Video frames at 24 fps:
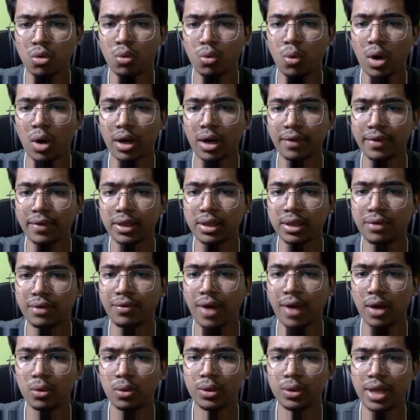So whatever the
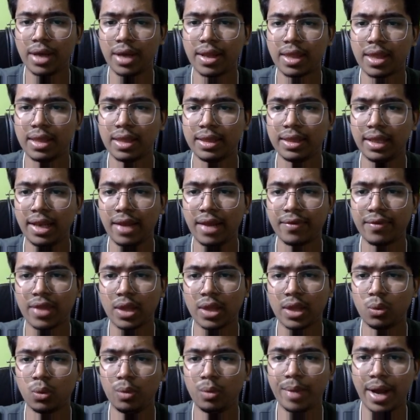value there is in the left
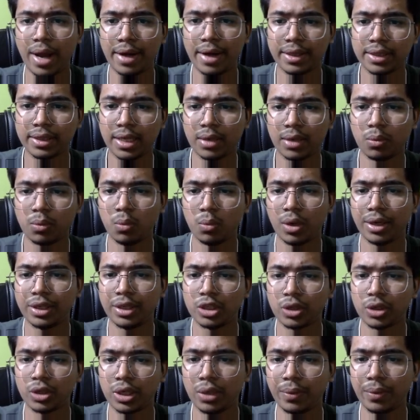side, we'll be adding that one
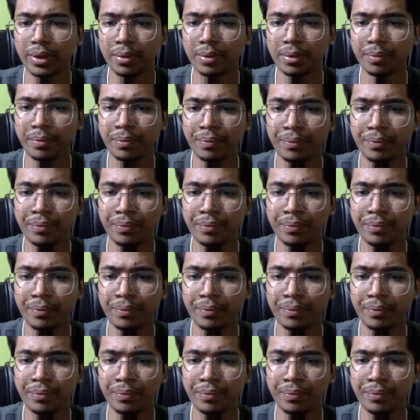into kiwi.